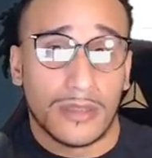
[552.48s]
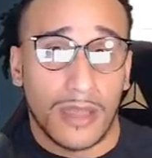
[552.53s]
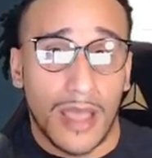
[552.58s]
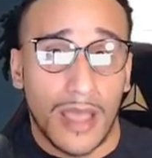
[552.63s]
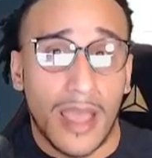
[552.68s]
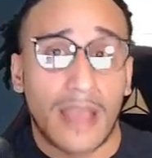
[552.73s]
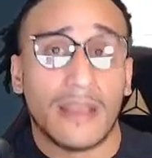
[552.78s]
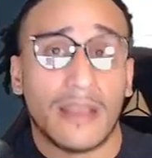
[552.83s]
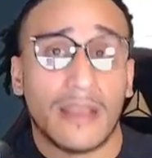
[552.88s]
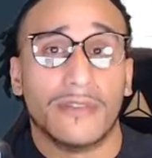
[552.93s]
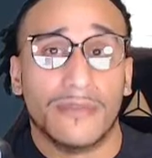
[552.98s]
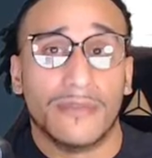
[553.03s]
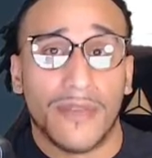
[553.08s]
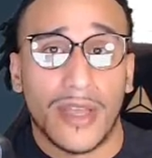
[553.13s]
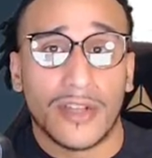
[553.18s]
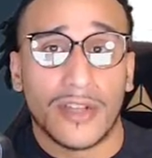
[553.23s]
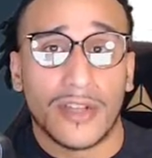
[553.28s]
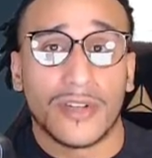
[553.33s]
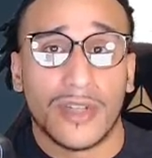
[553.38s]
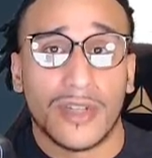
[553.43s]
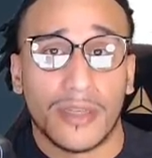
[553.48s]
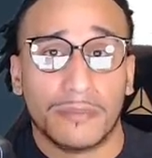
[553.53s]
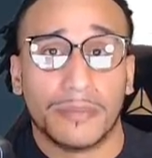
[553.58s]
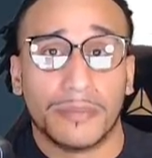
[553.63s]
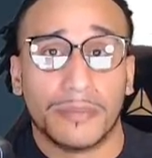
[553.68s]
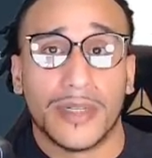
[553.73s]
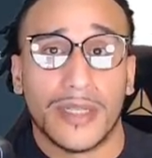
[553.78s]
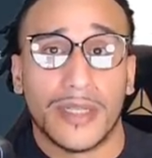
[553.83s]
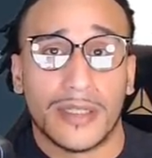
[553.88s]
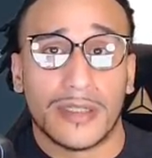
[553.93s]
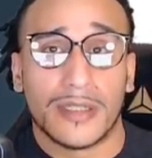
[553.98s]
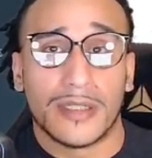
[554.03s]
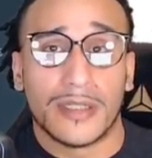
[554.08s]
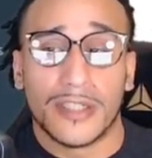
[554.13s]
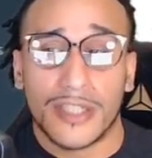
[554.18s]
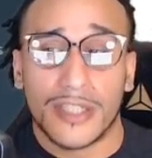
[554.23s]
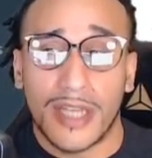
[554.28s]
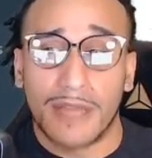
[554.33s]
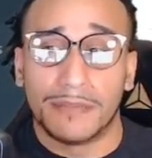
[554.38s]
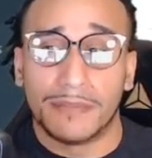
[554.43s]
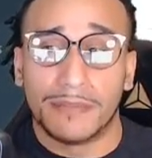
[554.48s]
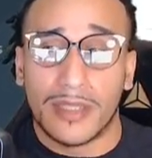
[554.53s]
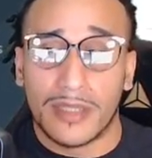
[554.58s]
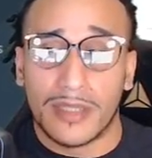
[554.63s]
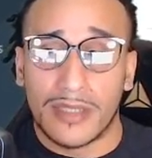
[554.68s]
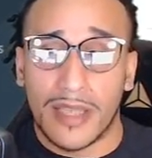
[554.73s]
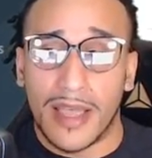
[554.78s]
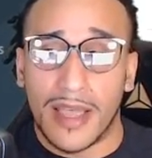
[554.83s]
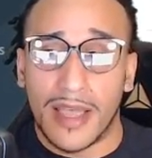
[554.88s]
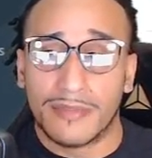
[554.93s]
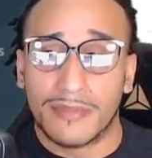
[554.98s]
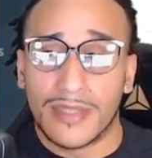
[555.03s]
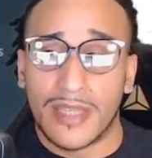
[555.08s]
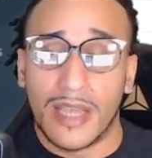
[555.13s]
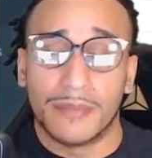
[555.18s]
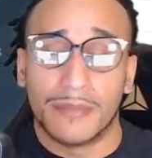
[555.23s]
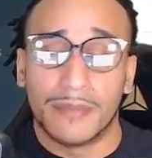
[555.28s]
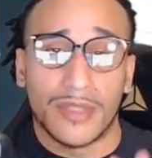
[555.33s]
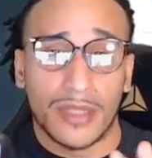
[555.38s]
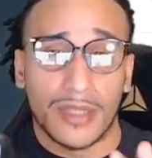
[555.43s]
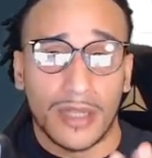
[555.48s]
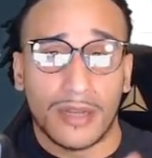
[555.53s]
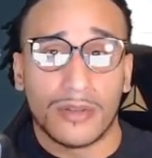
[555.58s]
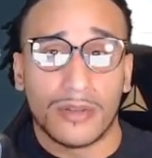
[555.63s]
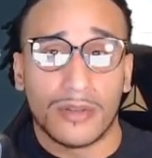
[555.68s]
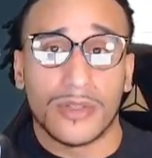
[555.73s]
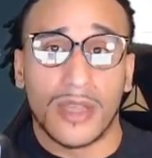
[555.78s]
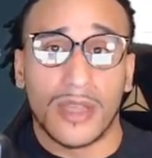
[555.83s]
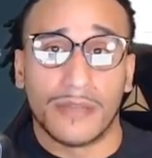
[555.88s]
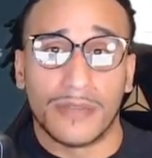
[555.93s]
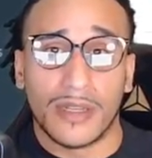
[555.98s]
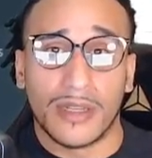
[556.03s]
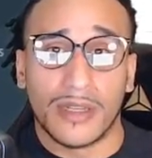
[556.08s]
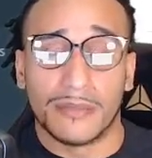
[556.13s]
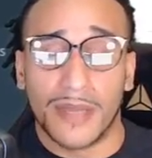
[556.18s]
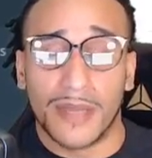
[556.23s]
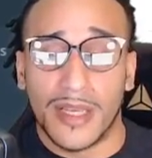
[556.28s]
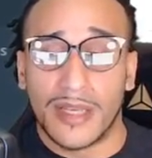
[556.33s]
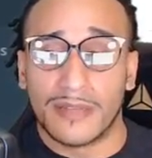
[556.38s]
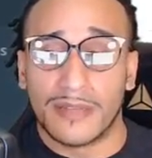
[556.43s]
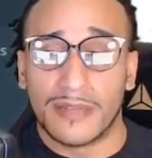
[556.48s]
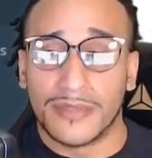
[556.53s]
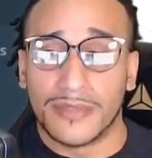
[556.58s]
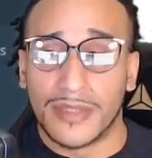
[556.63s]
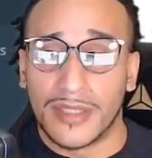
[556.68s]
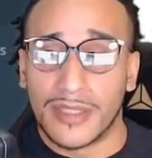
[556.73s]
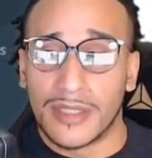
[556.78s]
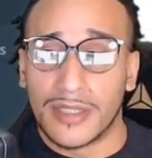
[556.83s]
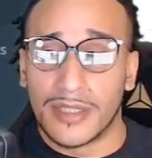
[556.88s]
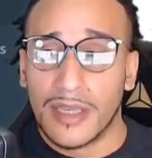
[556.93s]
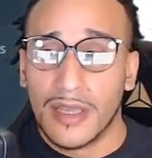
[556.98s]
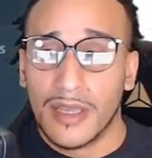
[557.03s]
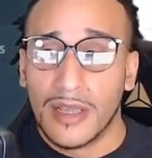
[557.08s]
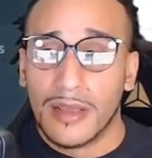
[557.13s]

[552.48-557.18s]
eventually put into the chat, because I have timers and I also have a command for this.